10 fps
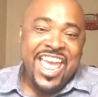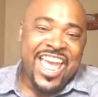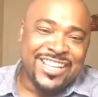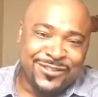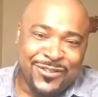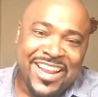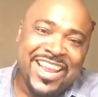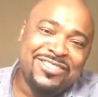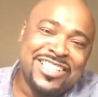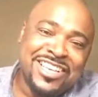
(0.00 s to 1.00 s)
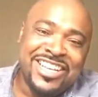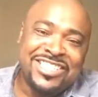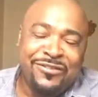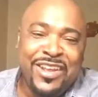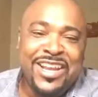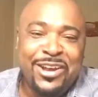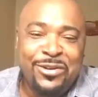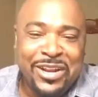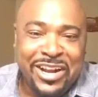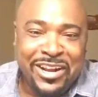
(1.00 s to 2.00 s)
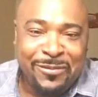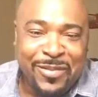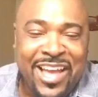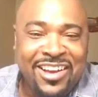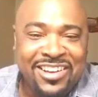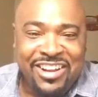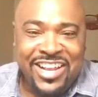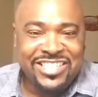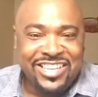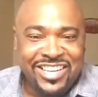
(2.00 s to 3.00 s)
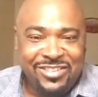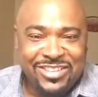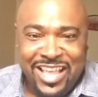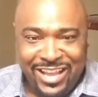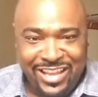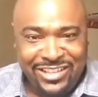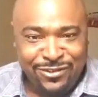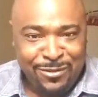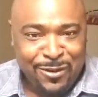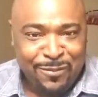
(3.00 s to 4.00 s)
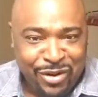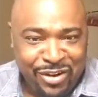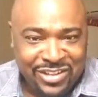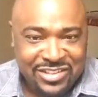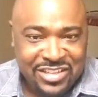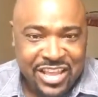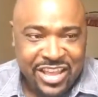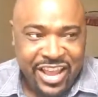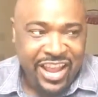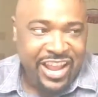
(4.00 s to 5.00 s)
And it's funny. I was looking at your video with um Al Greens, and he was like, he's from the Bronx, yeah.